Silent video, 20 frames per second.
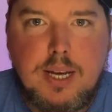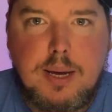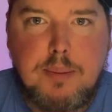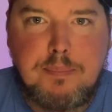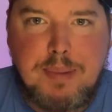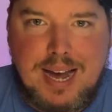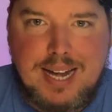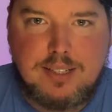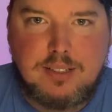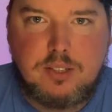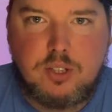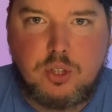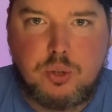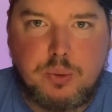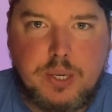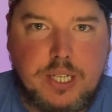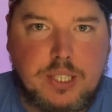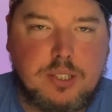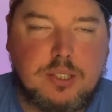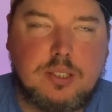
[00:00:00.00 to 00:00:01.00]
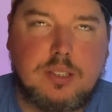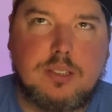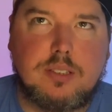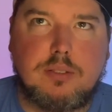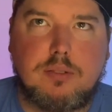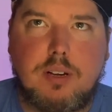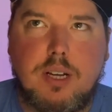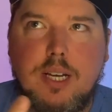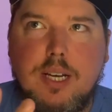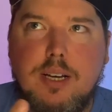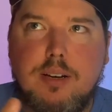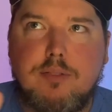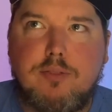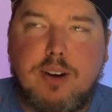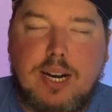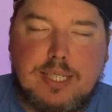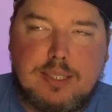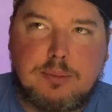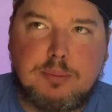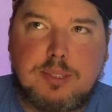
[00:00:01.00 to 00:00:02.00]
bad situations and
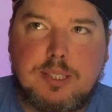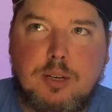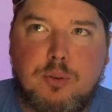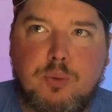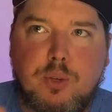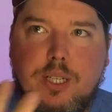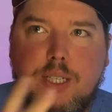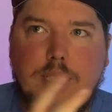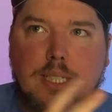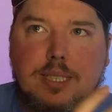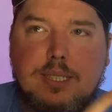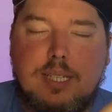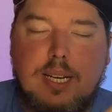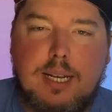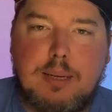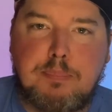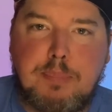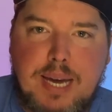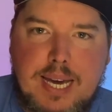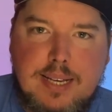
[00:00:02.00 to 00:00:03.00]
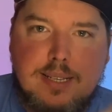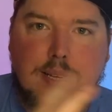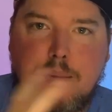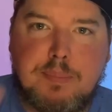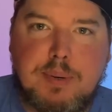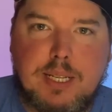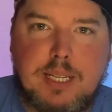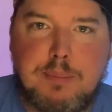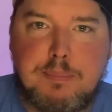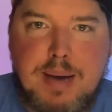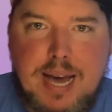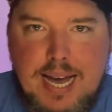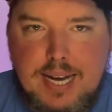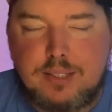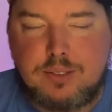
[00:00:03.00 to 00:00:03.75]
finds himself where he needs to like pay somebody back.